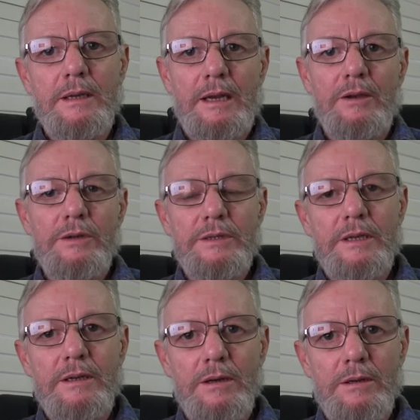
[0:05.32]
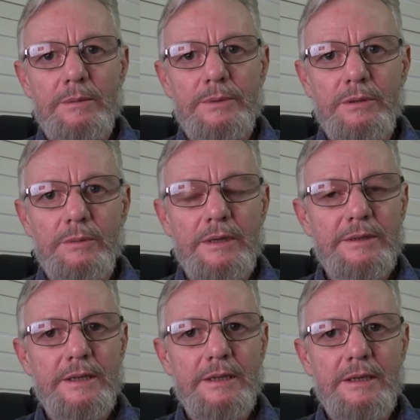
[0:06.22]
G'day guys, how you going? Hope you're doing well
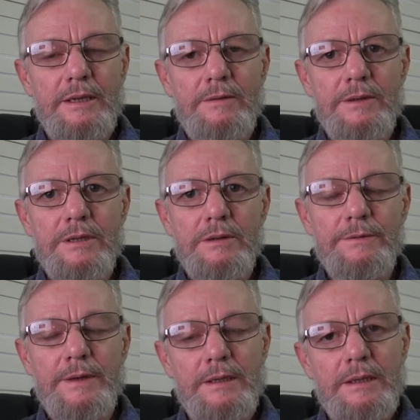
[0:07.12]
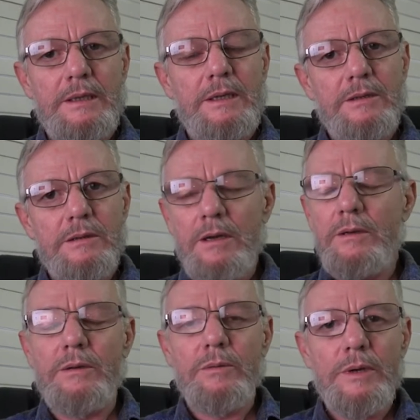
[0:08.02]
and taking care of yourself.
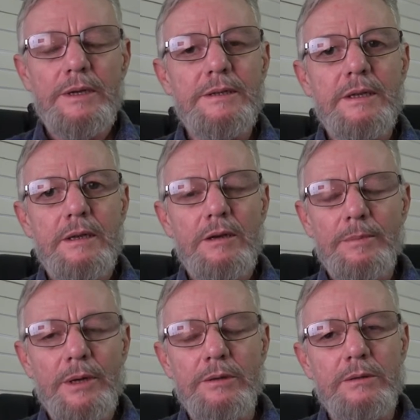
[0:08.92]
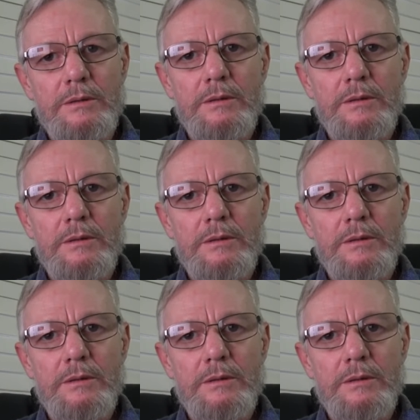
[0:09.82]
So, where's Elbo?